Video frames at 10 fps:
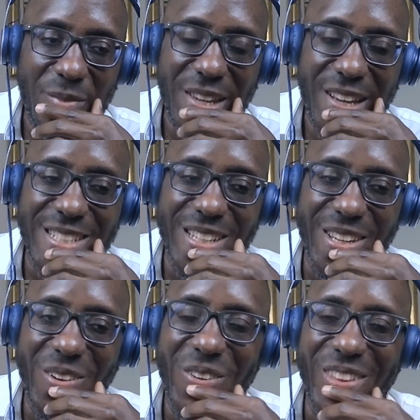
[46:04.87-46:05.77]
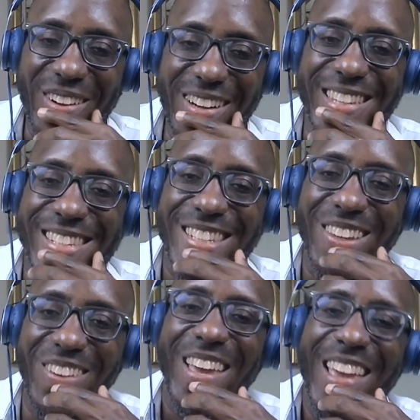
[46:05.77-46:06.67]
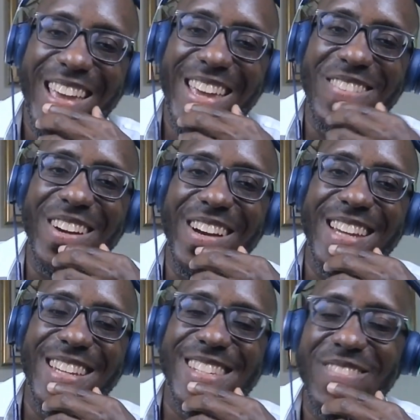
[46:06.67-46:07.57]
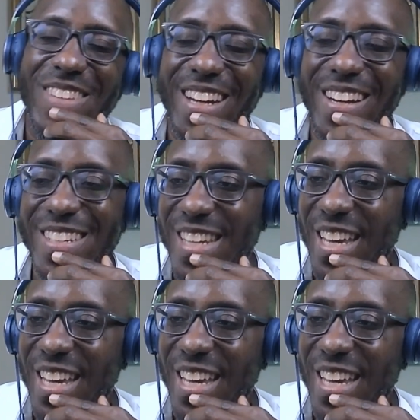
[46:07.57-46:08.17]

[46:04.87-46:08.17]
to actually go there and see if there are any similarities.